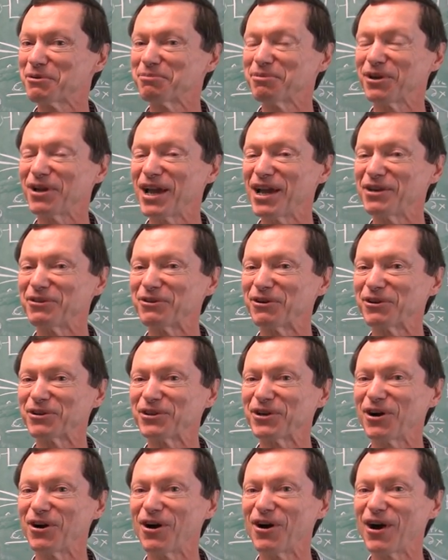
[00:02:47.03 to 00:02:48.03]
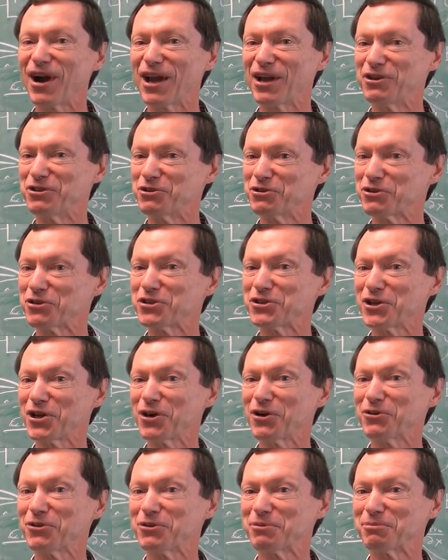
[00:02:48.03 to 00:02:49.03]
a plane or a car and just
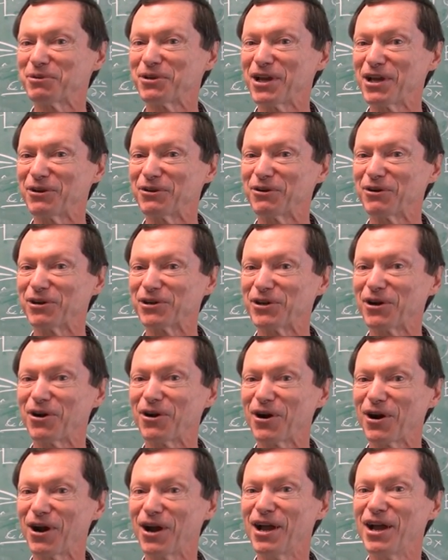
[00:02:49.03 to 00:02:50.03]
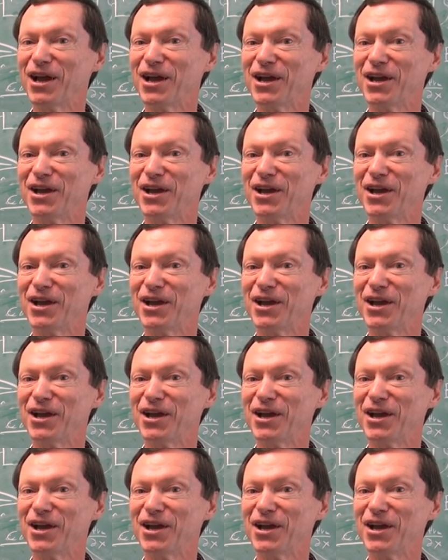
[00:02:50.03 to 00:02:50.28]
tell the plane or a car,